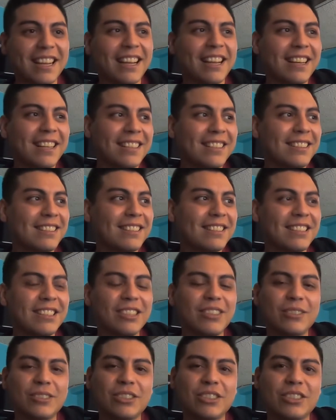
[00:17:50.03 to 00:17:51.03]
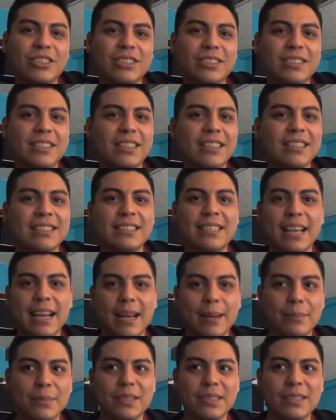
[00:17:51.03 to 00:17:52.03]
and, you know, just
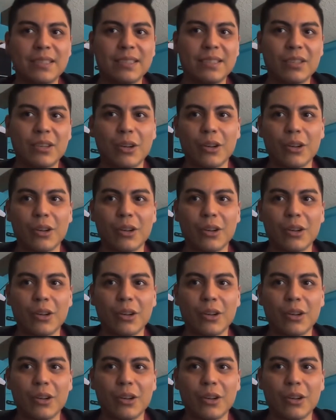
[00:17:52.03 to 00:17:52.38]
adapt.